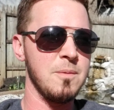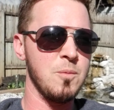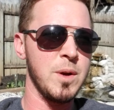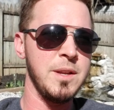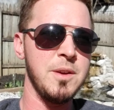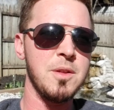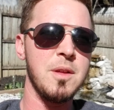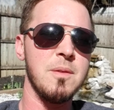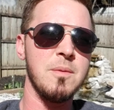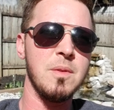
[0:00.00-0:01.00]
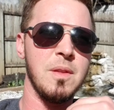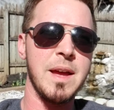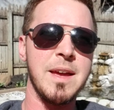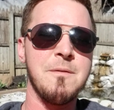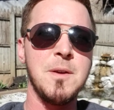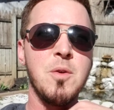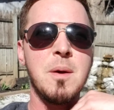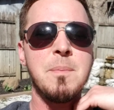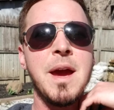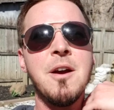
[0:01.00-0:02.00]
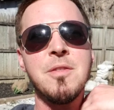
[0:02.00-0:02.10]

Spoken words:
When you, like, if you compare